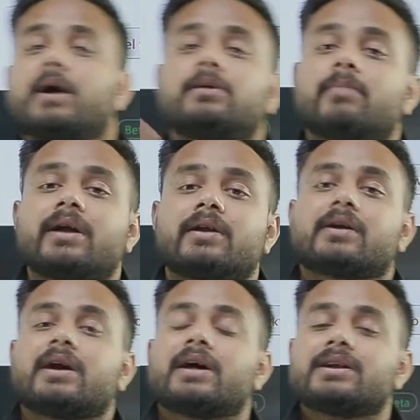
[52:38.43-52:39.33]
my
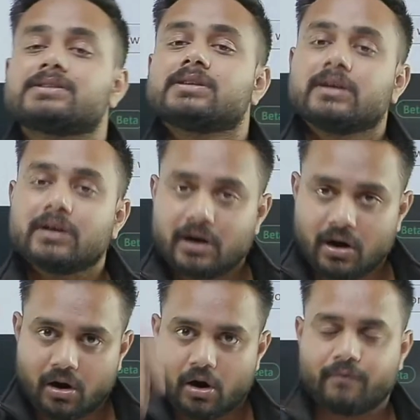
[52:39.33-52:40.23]
runner is
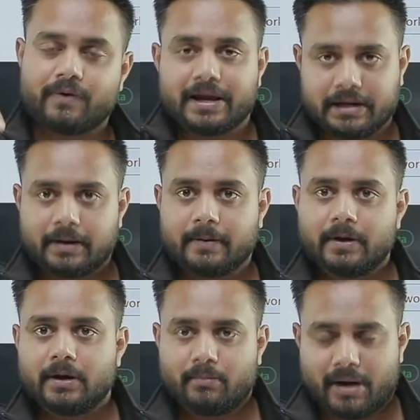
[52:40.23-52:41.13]
offline.
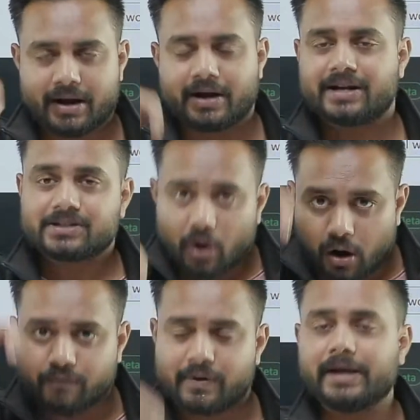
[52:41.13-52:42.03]
My runner is
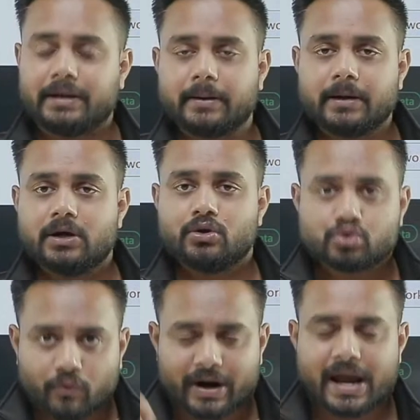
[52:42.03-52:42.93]
offline. So
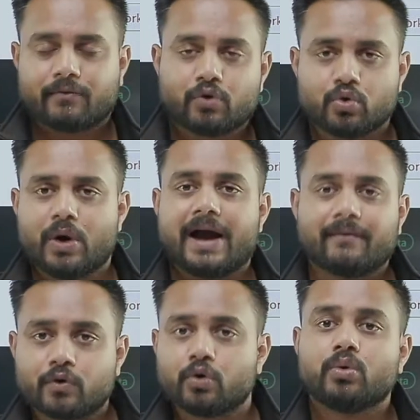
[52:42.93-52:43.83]
what I have to do, I have
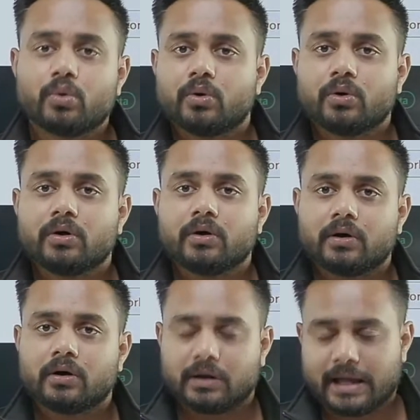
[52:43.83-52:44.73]
to
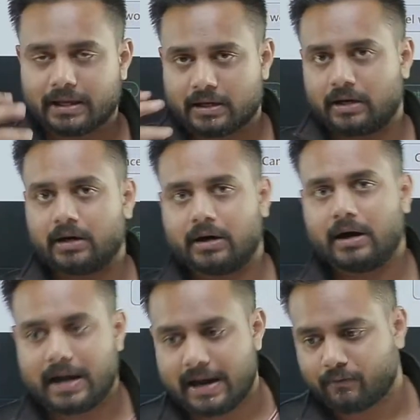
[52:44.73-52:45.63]
I
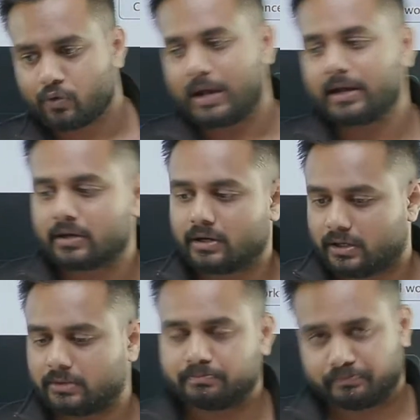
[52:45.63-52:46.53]
have to
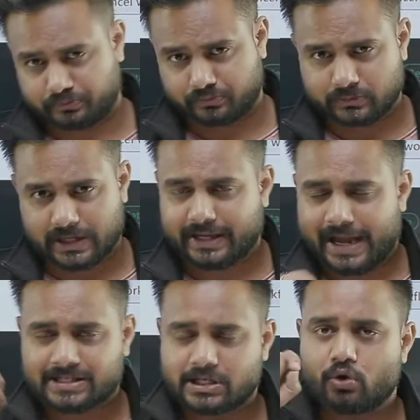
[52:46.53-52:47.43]
like
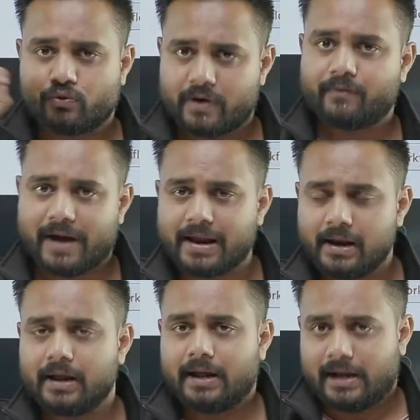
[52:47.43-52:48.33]
execute one file,
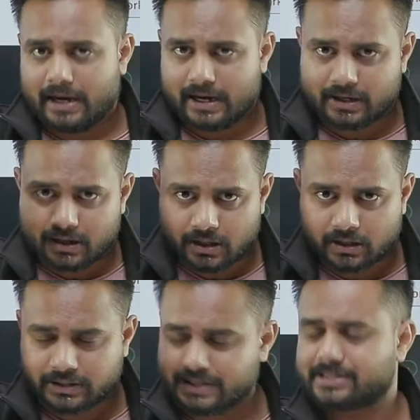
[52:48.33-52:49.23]
and
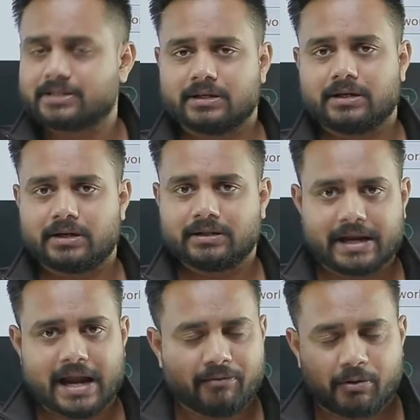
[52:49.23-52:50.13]
yes, then
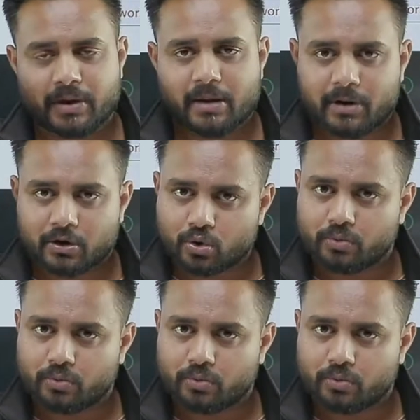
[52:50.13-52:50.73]
I will be able to